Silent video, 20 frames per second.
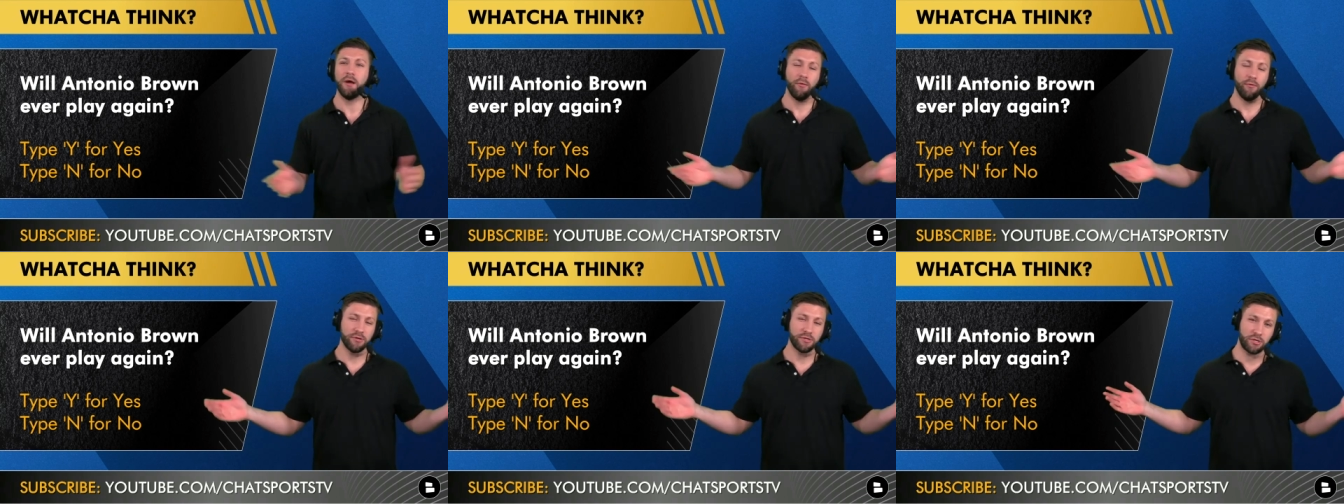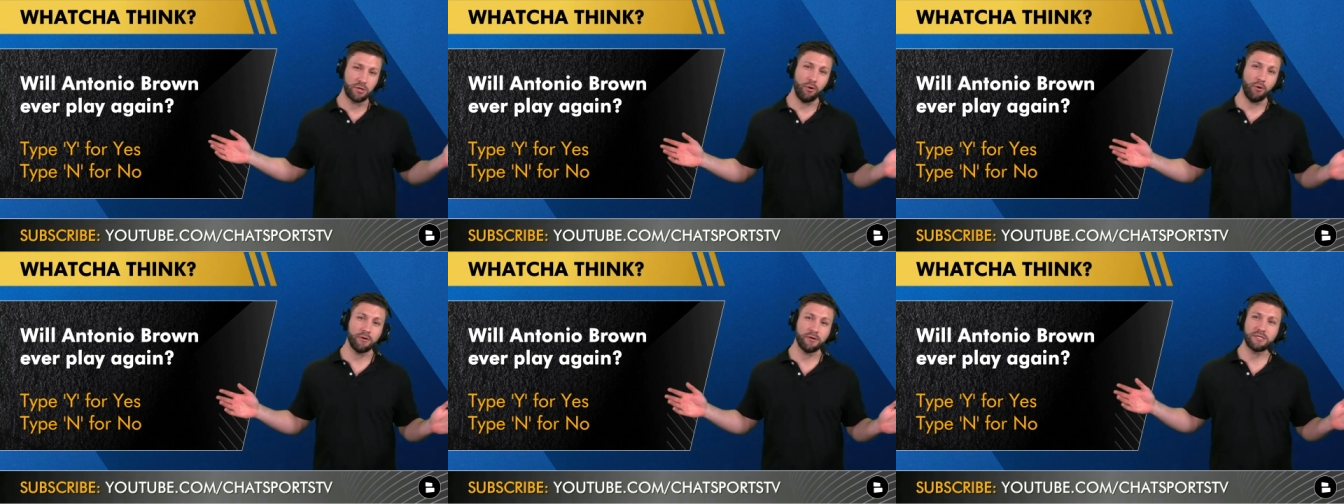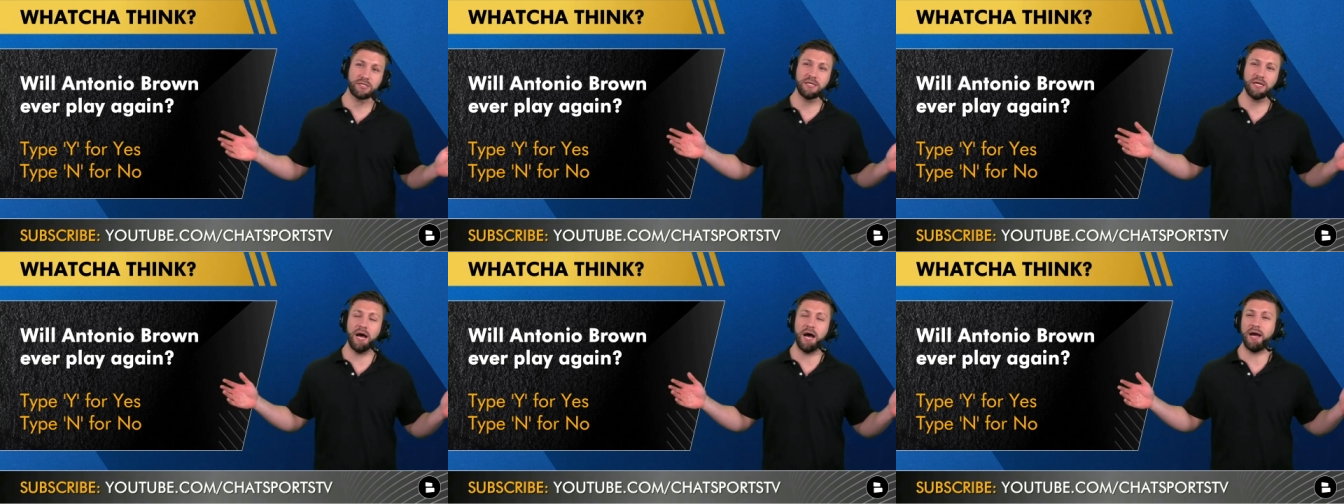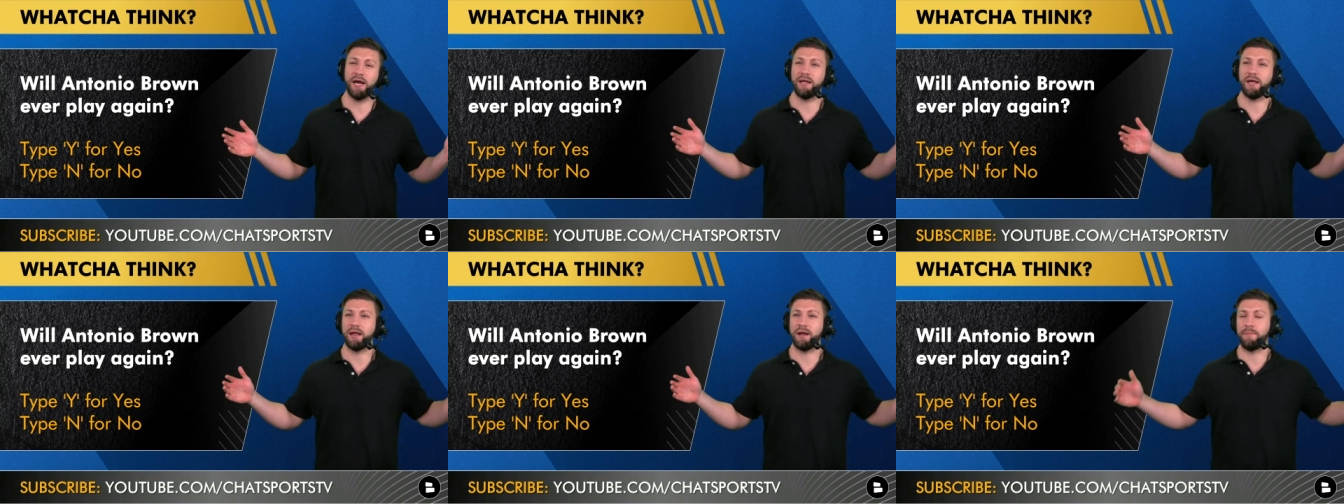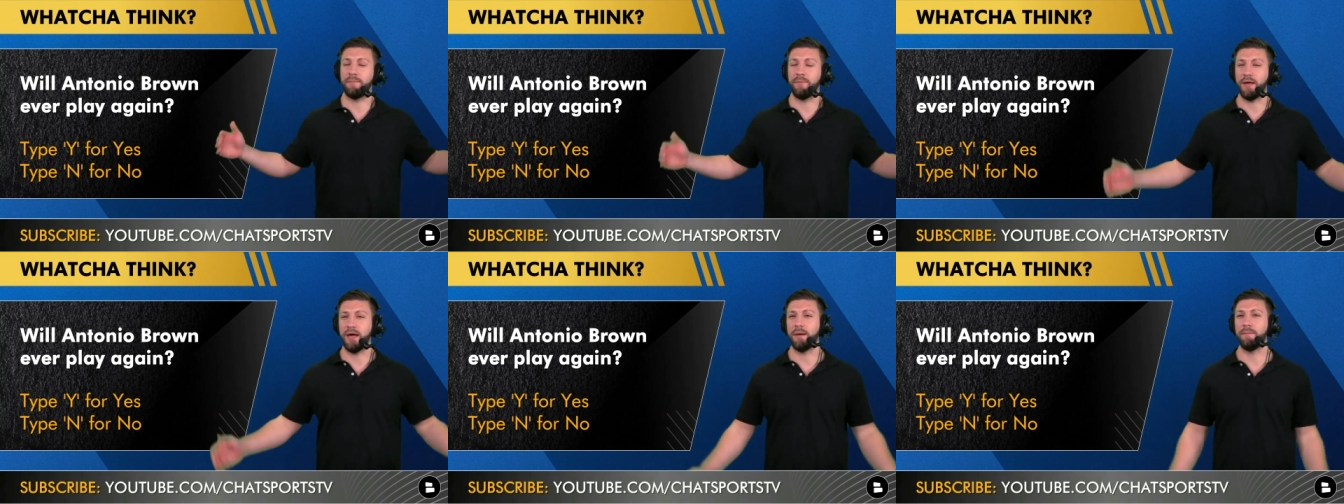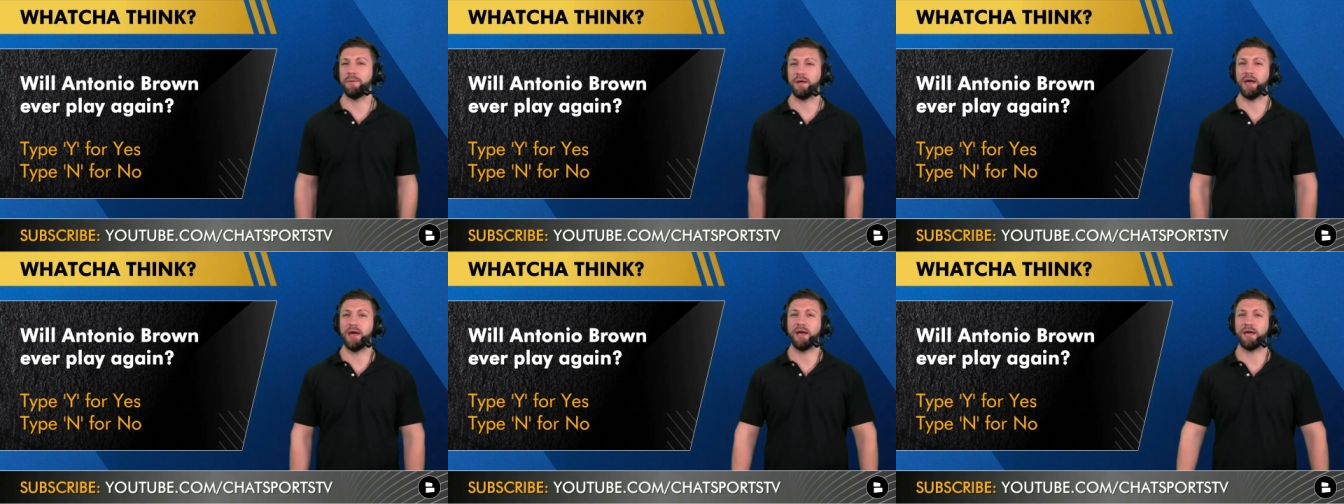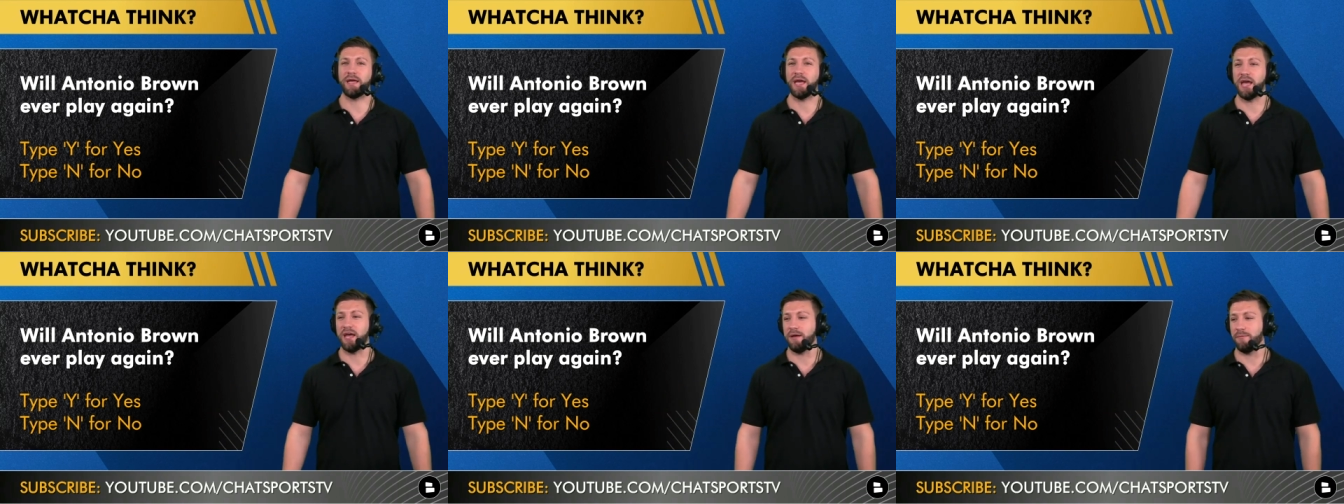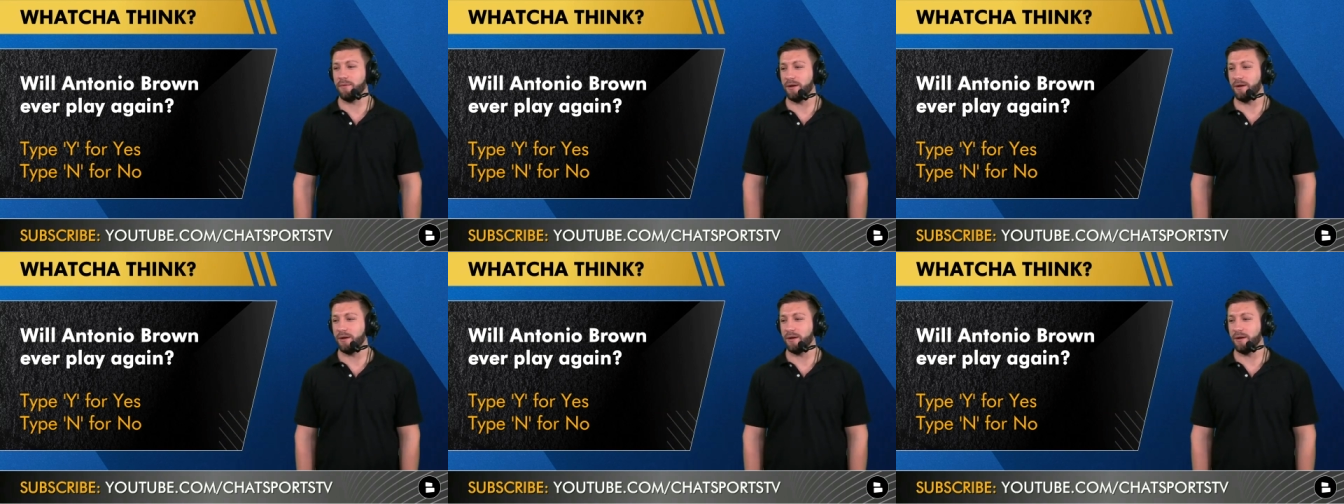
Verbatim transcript: was courtside at an NBA game,